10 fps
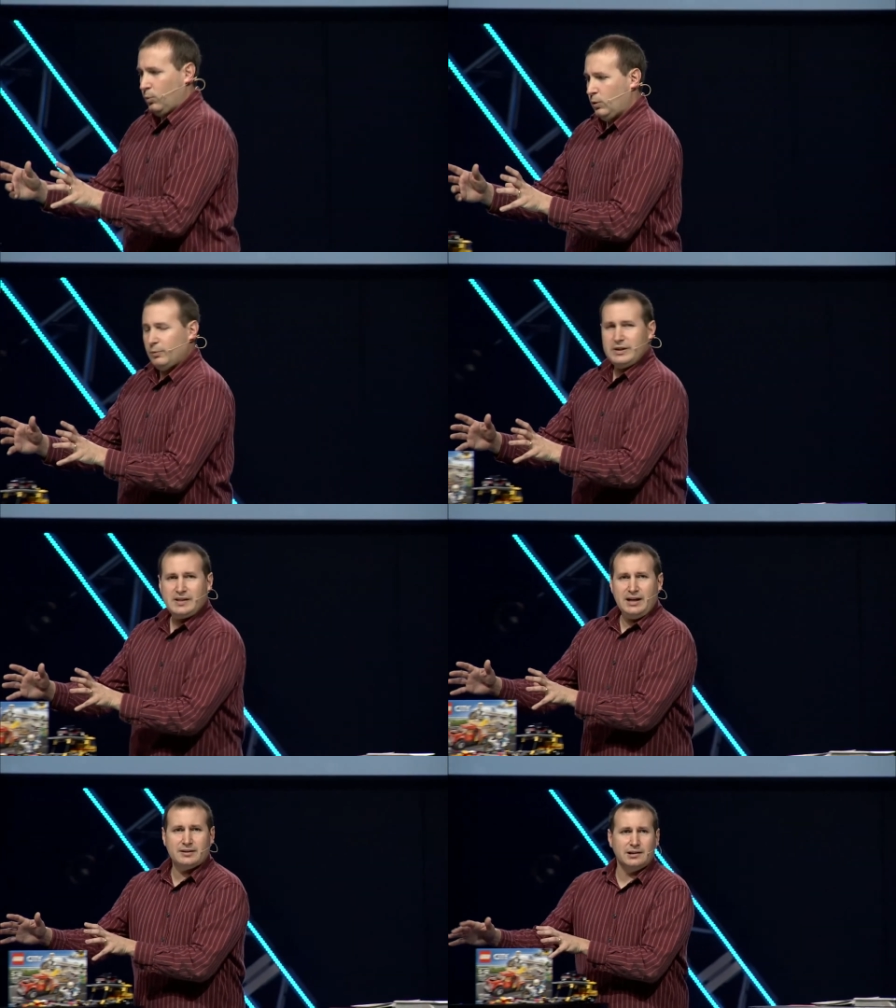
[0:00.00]
when we
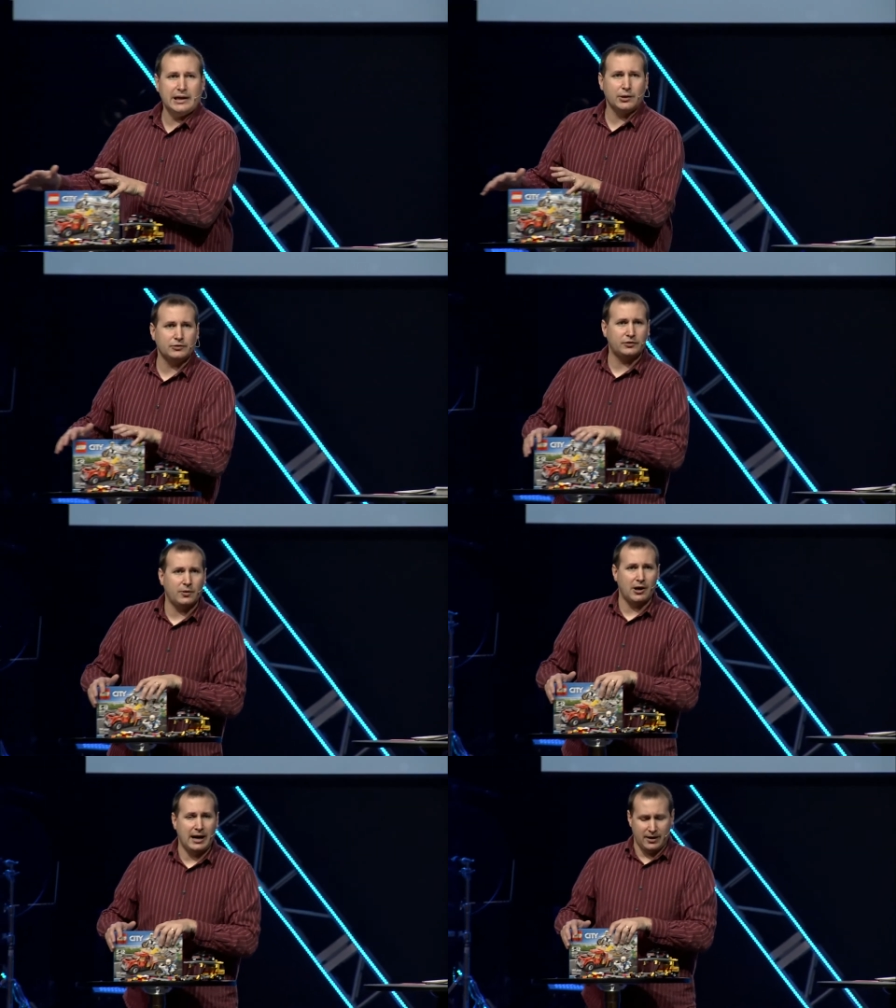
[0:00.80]
take the Legos to
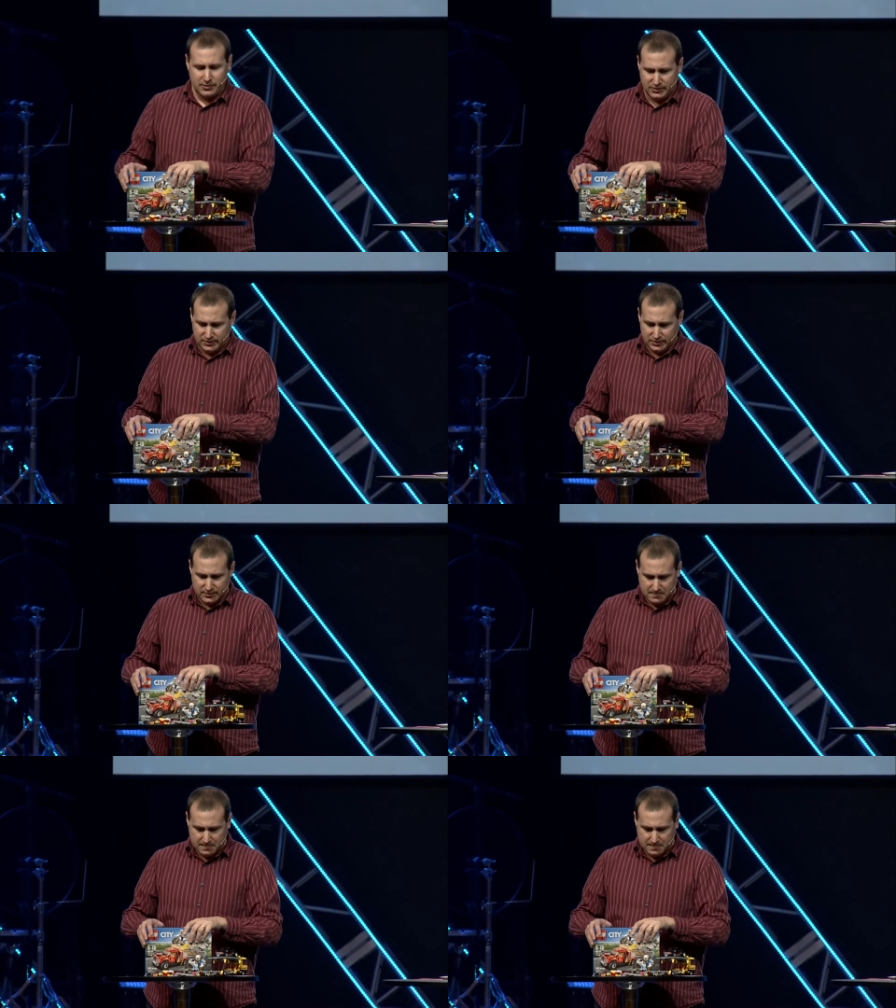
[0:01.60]
our house